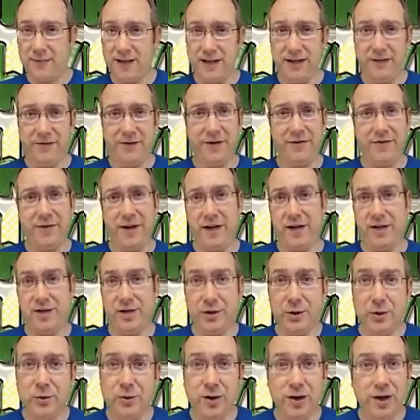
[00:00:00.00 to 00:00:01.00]
even if they
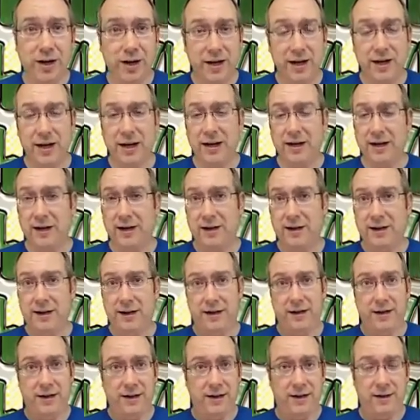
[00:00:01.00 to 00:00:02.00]
do,
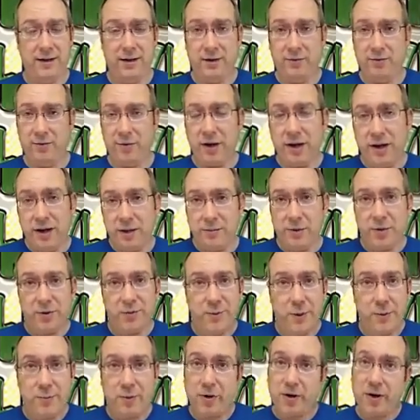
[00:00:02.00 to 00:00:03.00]
really
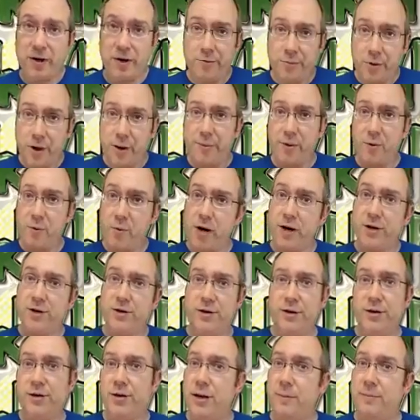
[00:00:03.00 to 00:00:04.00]
most people are going to probably
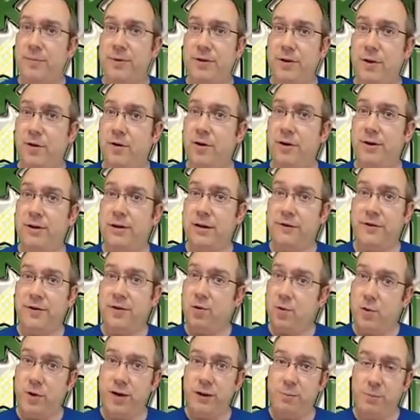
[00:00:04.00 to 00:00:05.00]
watch this episode in
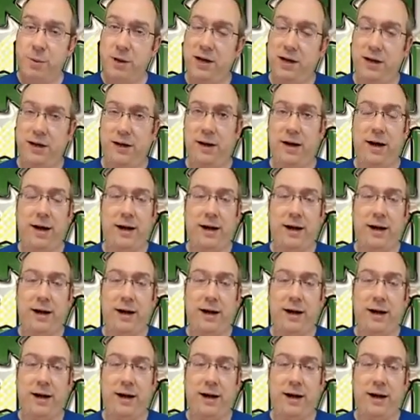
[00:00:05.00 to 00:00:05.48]
720p,